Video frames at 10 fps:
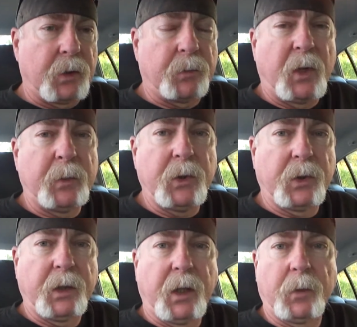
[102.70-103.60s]
Maybe you
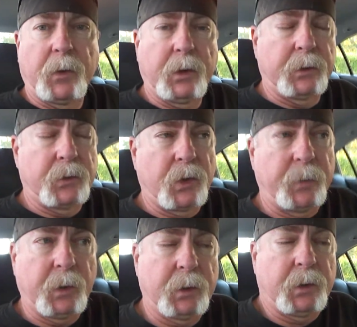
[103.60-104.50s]
can get them with
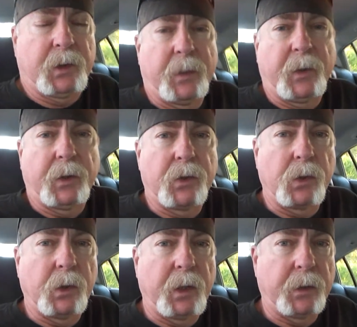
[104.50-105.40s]
climate
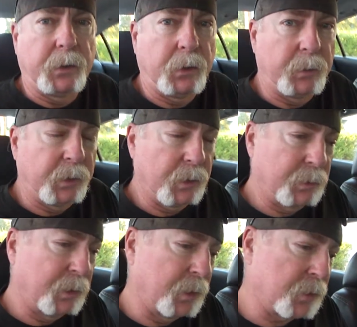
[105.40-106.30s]
control, I don't know, but this
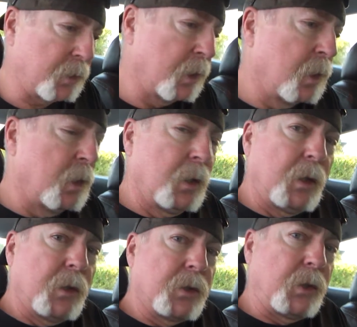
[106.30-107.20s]
one doesn't.
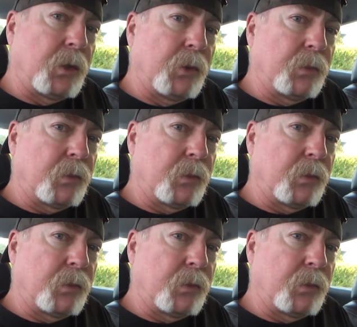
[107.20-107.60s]
So